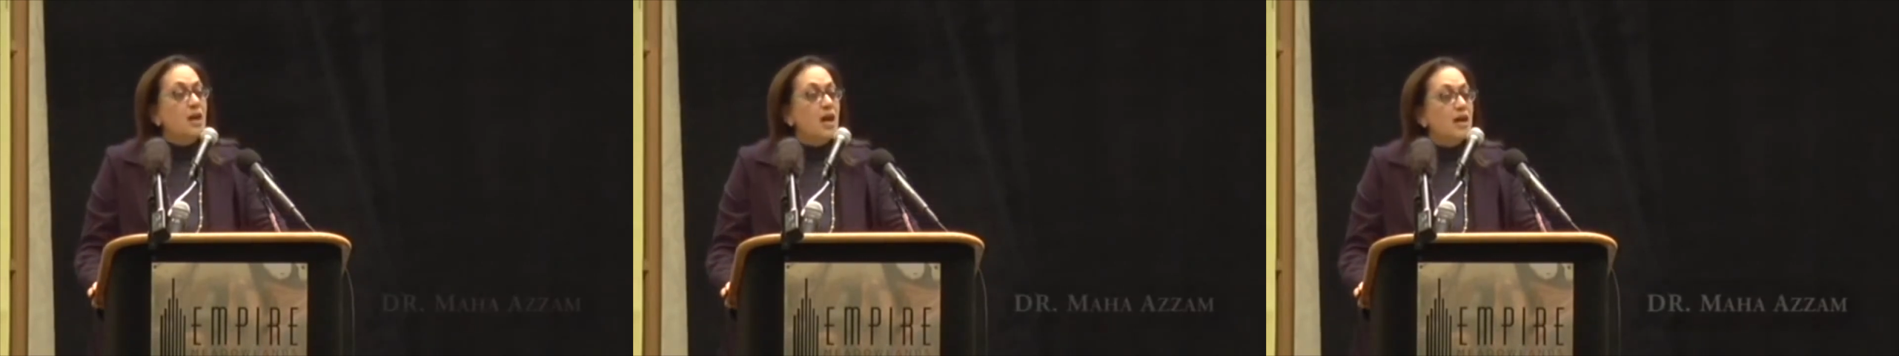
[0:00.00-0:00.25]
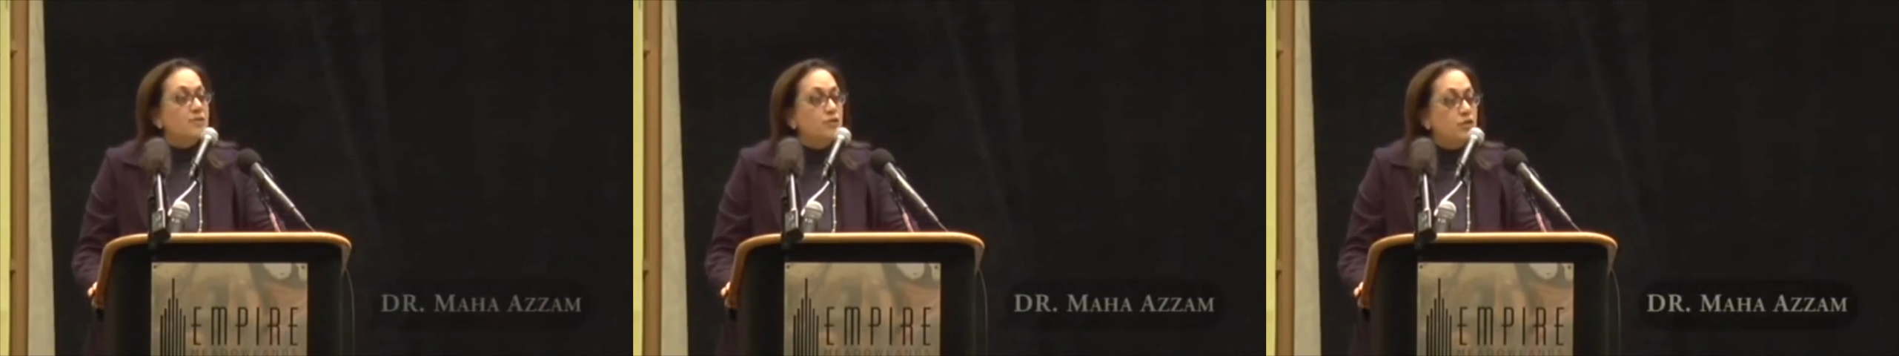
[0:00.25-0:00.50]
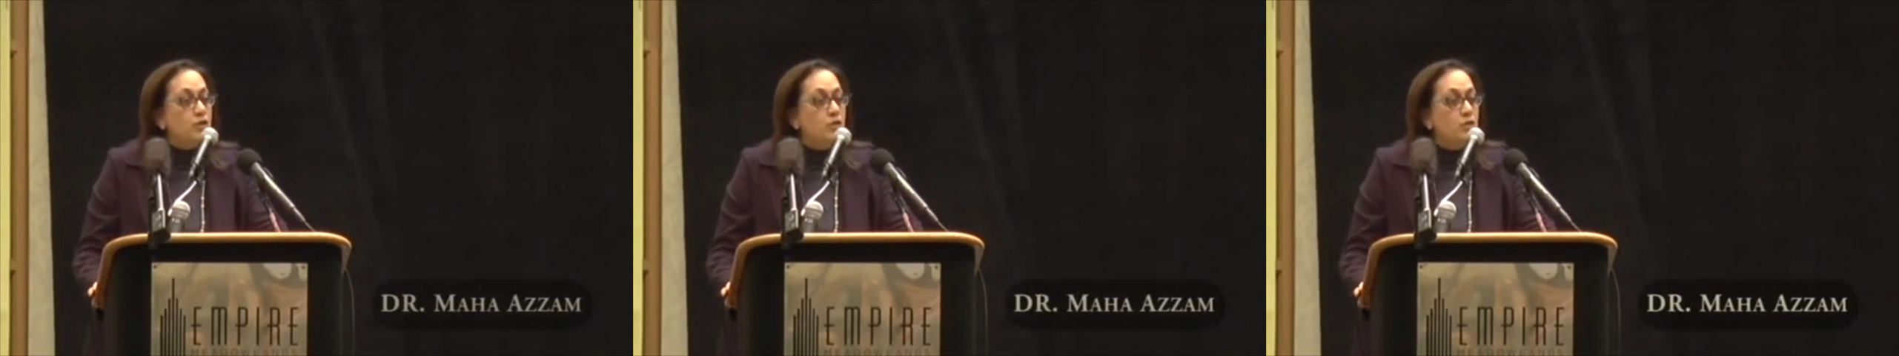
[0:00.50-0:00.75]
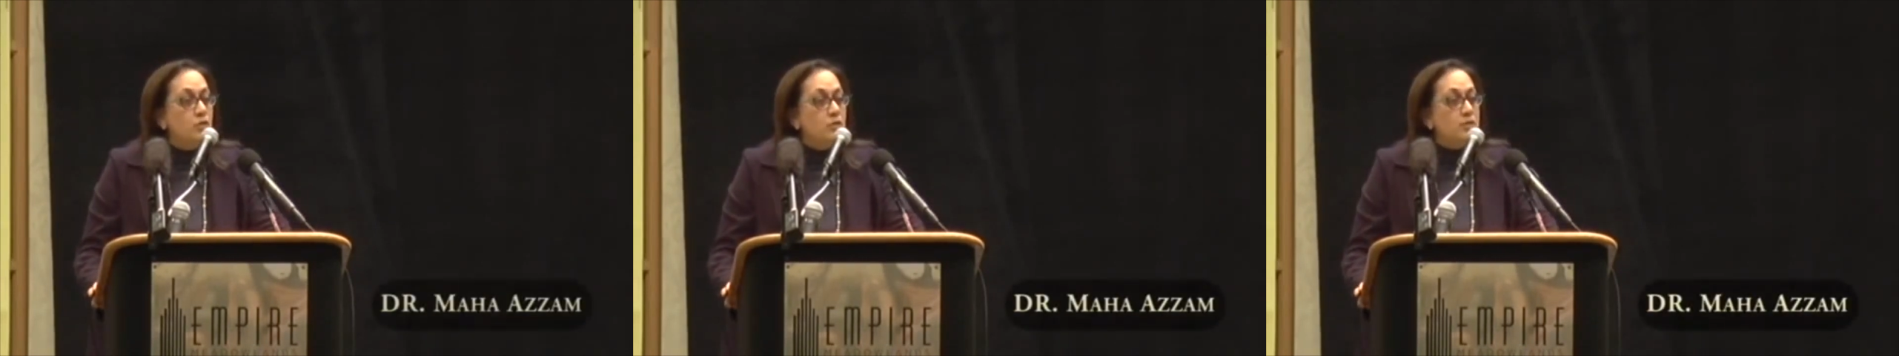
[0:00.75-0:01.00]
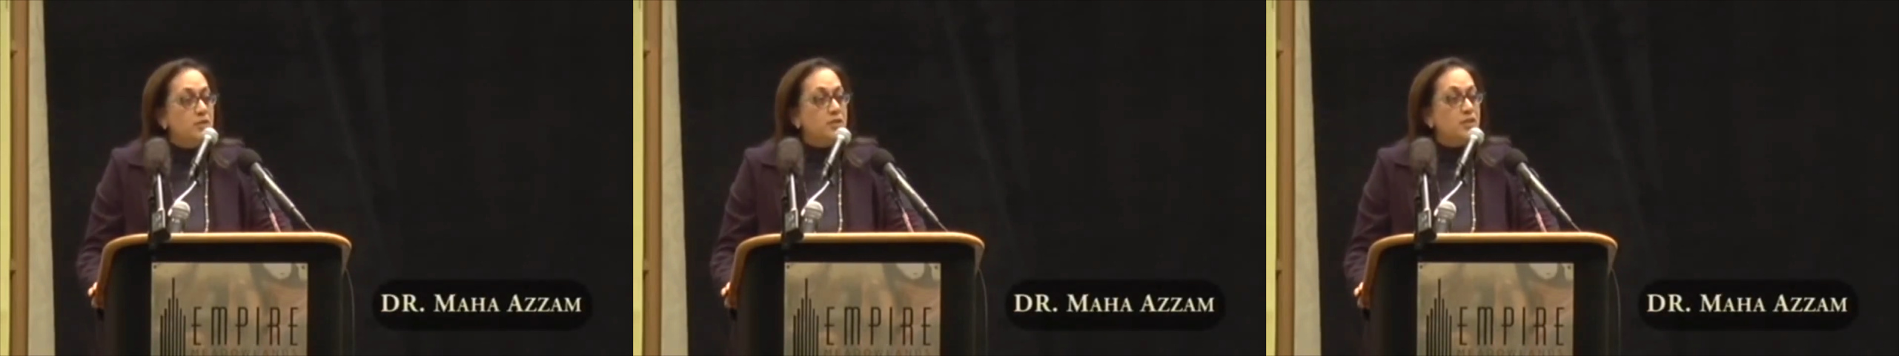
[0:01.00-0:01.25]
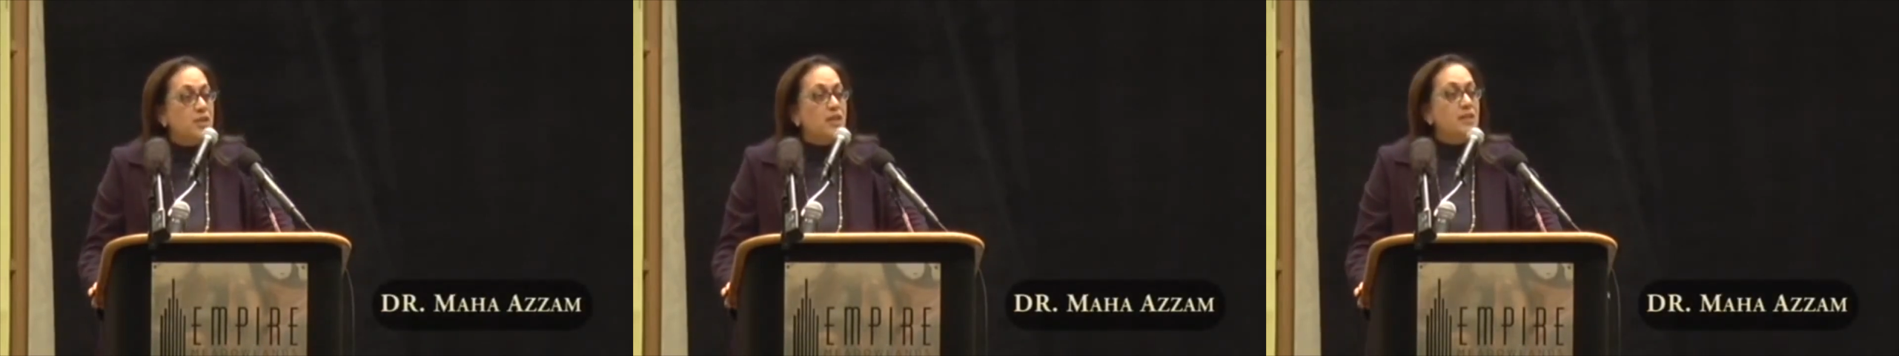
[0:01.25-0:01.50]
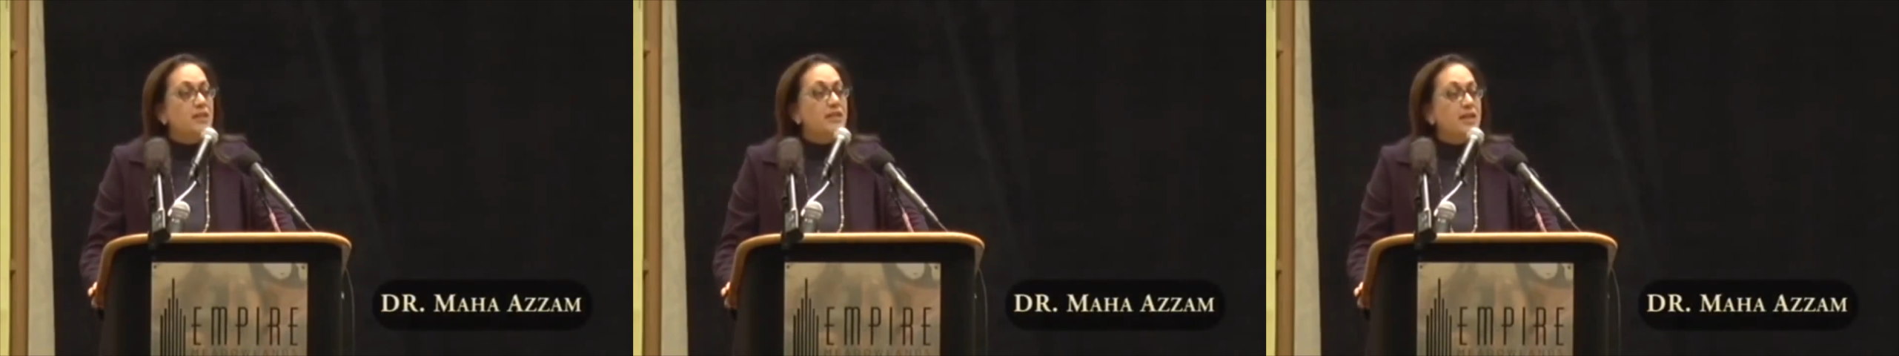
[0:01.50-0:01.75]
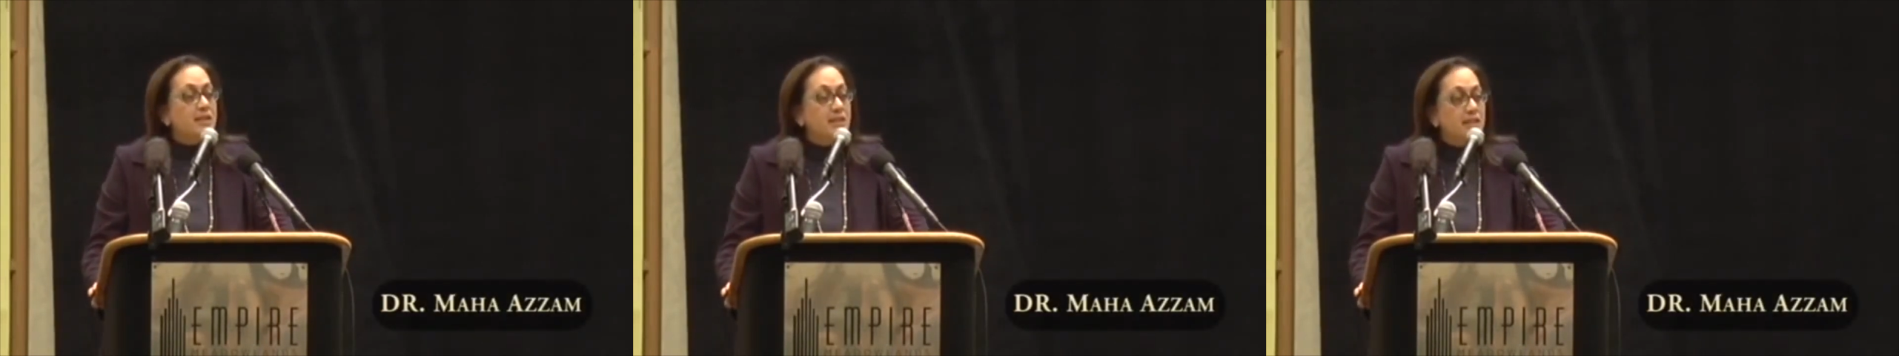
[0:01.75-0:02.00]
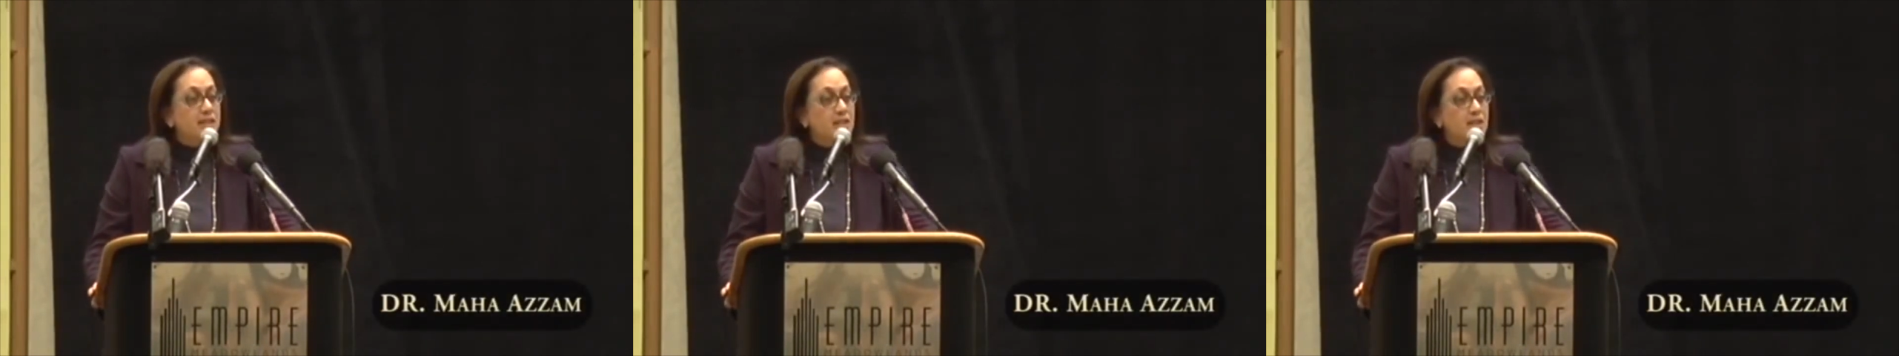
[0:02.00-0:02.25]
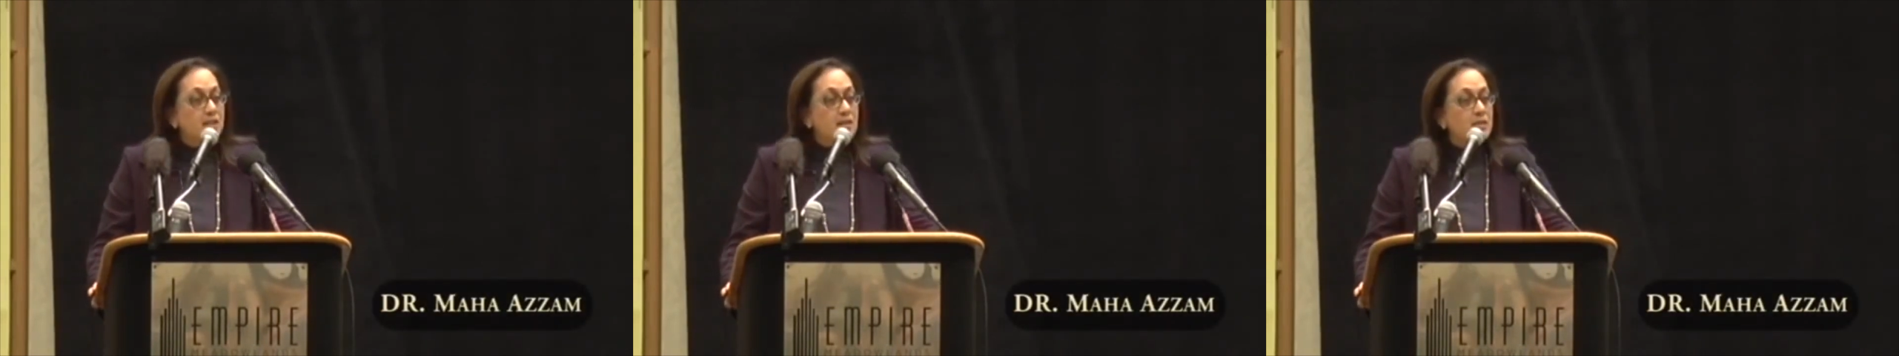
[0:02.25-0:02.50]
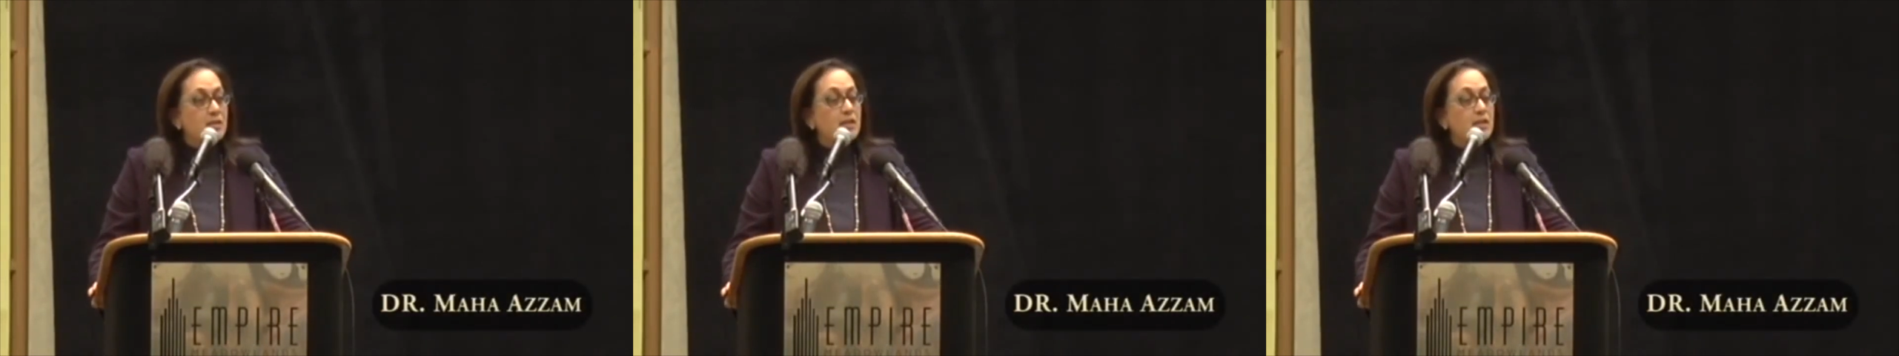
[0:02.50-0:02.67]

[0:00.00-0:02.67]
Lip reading: and chose their leader,